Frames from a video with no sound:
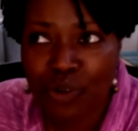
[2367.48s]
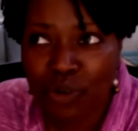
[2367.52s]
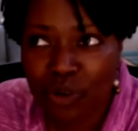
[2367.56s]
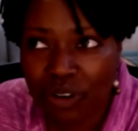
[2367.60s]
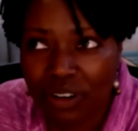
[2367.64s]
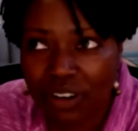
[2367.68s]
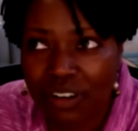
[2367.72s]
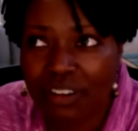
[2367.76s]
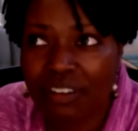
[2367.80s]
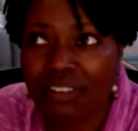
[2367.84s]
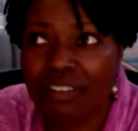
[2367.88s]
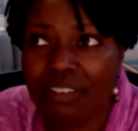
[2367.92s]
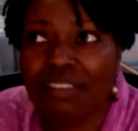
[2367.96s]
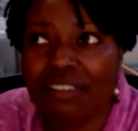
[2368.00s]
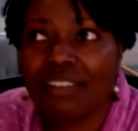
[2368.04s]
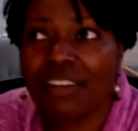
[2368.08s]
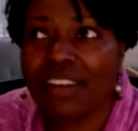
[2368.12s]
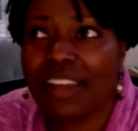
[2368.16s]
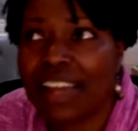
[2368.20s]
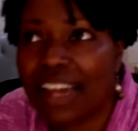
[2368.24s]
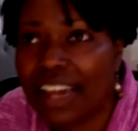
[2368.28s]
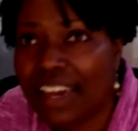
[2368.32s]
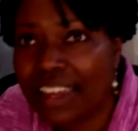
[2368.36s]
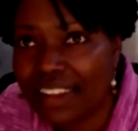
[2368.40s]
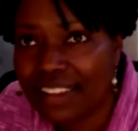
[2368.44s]
sure
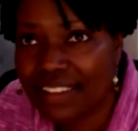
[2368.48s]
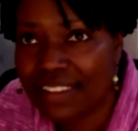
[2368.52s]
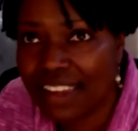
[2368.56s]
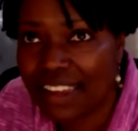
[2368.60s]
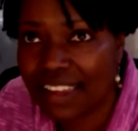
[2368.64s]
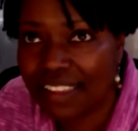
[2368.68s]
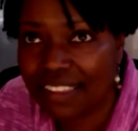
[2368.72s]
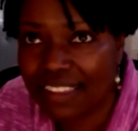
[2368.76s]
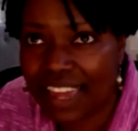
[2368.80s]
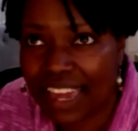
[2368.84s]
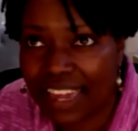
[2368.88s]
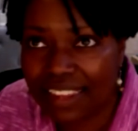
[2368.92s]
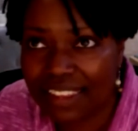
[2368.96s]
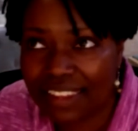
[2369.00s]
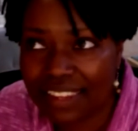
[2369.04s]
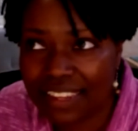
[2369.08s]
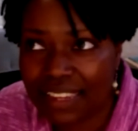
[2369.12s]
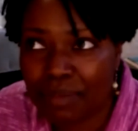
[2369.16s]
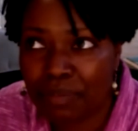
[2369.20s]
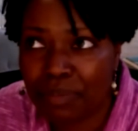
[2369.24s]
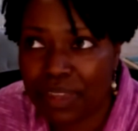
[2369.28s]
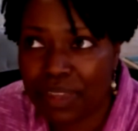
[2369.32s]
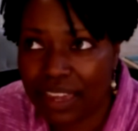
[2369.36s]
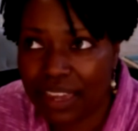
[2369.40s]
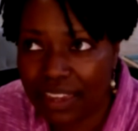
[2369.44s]
how to take that
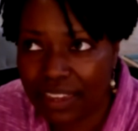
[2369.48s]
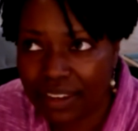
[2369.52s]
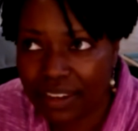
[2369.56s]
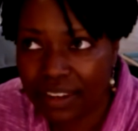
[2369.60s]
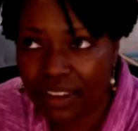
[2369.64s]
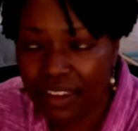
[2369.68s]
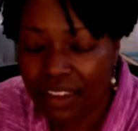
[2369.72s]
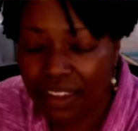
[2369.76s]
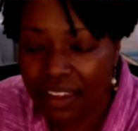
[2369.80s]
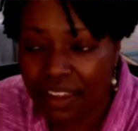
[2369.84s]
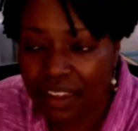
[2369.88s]
leap yet.